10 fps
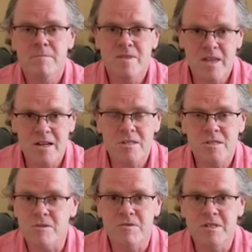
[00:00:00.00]
That's
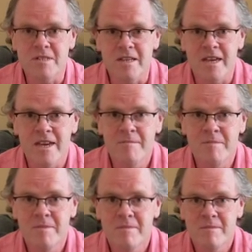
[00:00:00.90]
the reason he came.
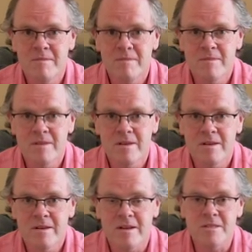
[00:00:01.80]

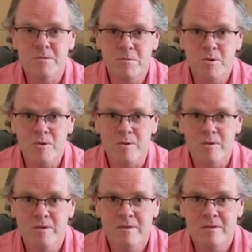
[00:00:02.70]
And tomorrow
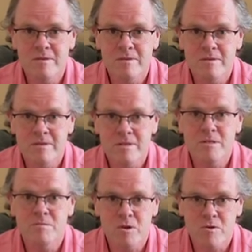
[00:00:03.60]

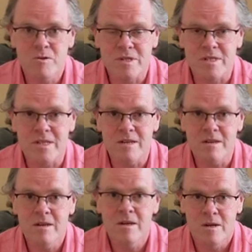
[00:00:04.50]
is the day
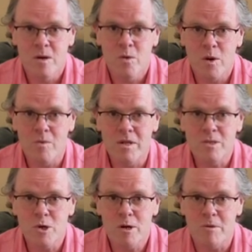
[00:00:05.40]
when we
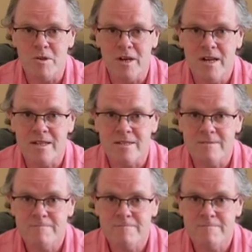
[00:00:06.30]
talk about that.